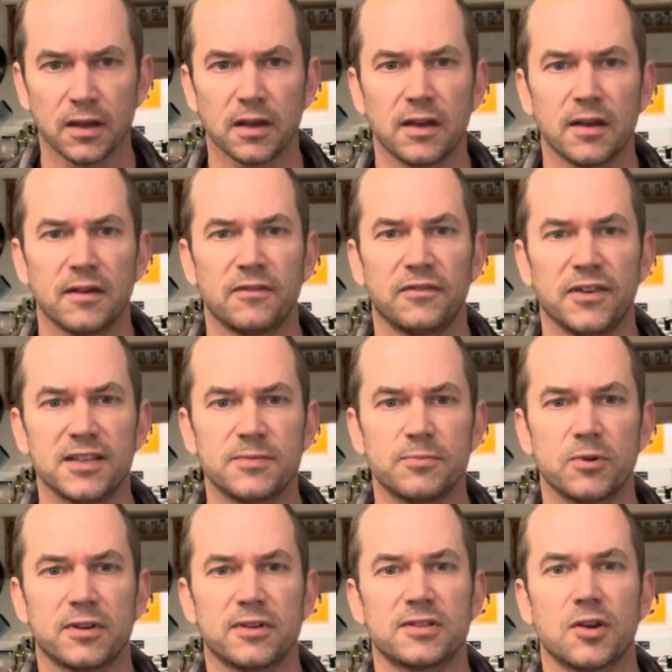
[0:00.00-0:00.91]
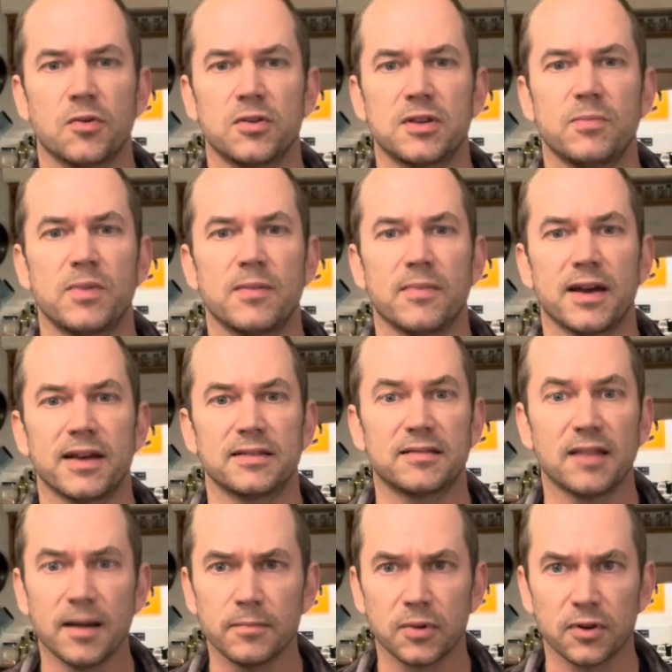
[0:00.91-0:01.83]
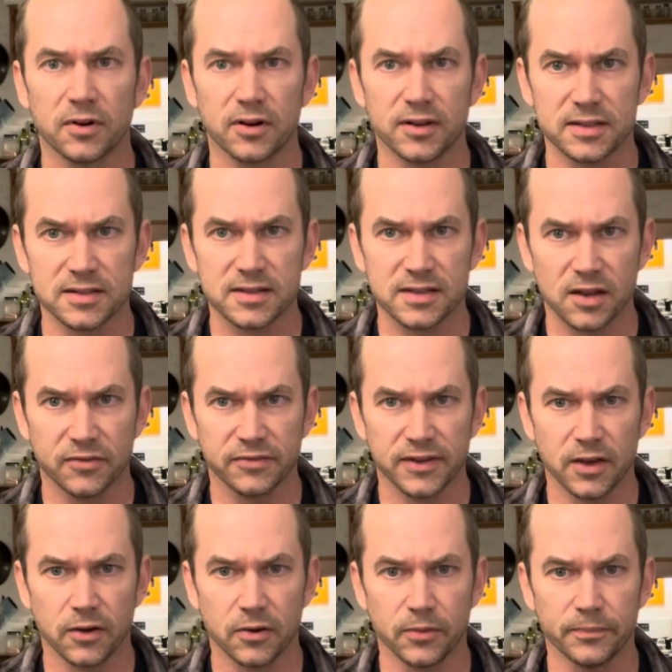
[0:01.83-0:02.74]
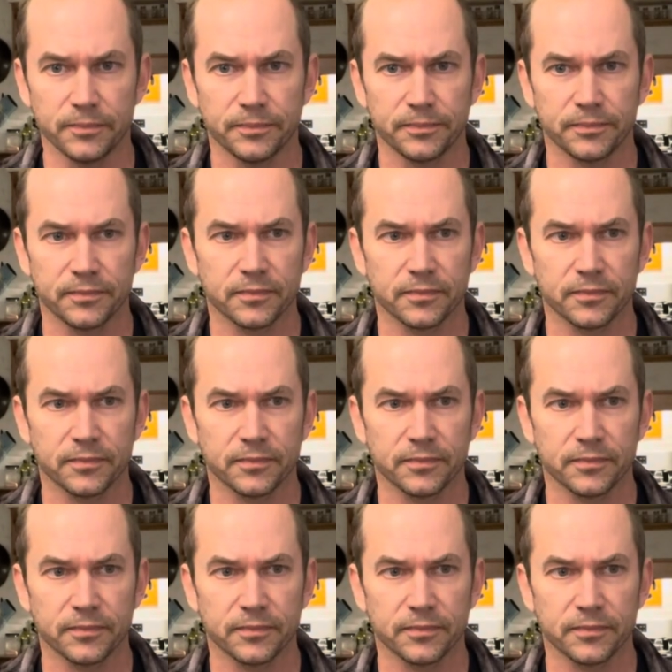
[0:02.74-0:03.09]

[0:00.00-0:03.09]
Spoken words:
Facebook is going to be my Tumblr and selfie home.